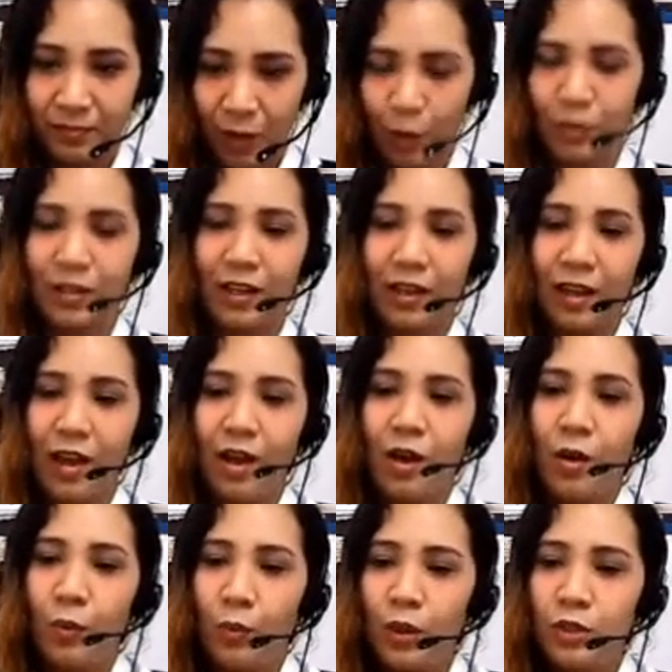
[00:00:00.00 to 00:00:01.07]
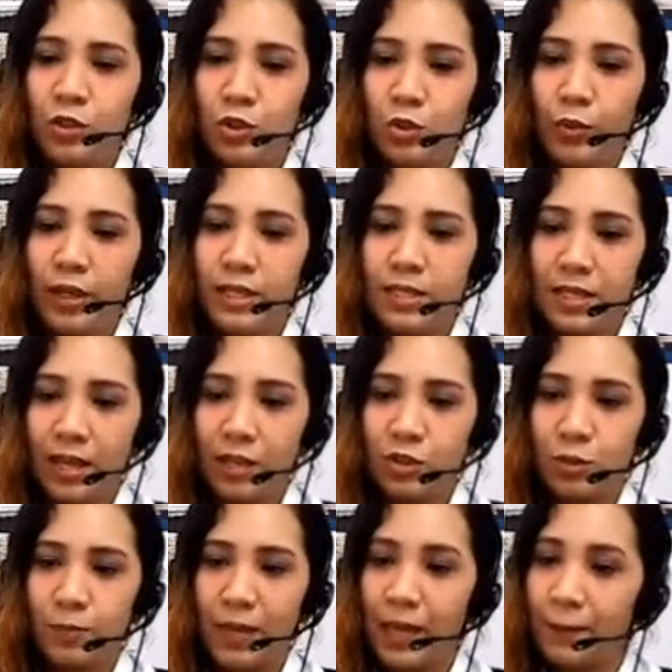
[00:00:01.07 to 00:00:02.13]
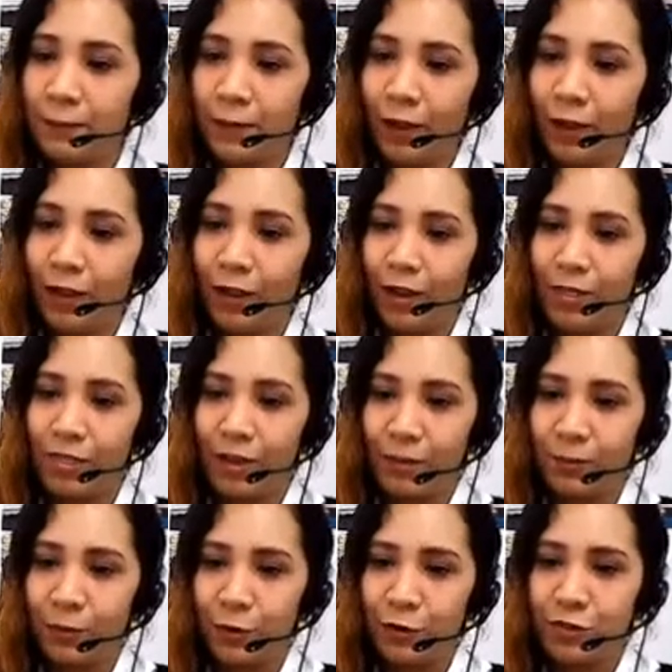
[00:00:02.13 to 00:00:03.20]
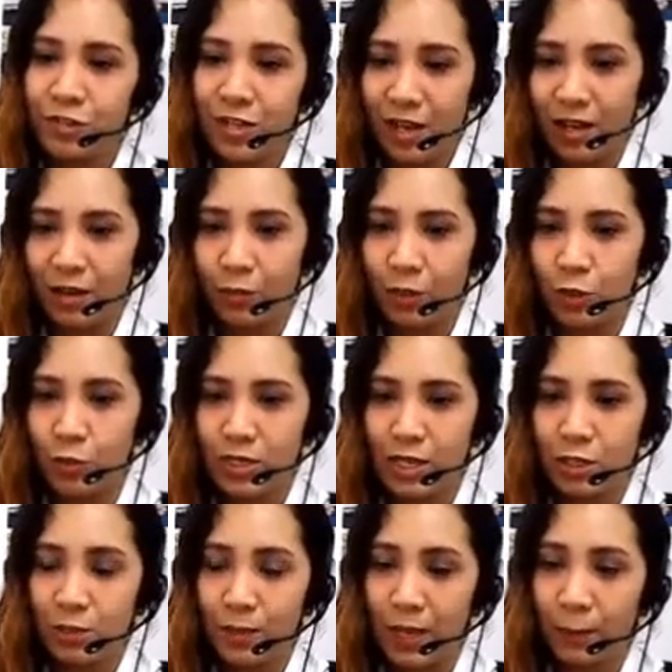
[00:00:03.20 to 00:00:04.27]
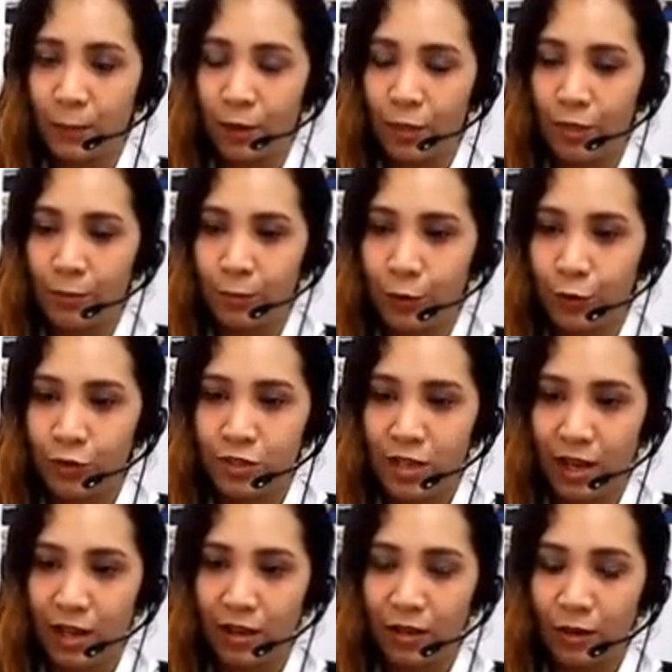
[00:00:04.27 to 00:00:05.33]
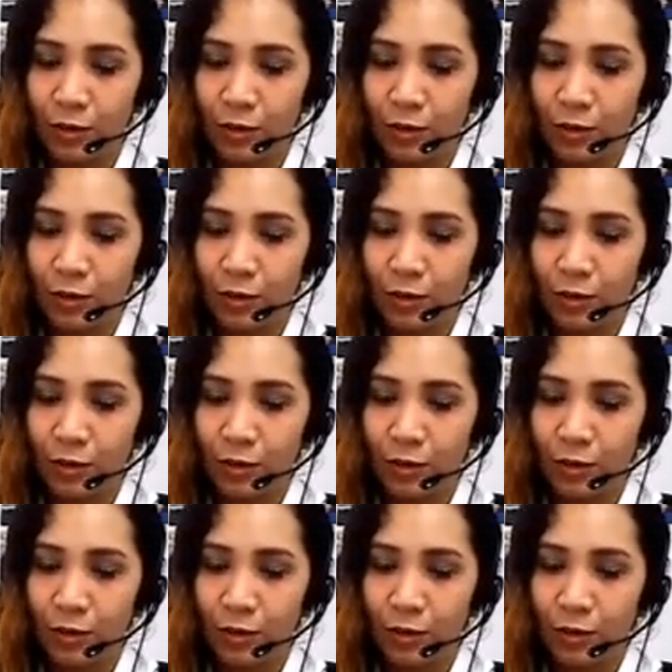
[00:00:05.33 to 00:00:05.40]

Okay. What do we say to people on their birthday? What do we say to people on their birthday?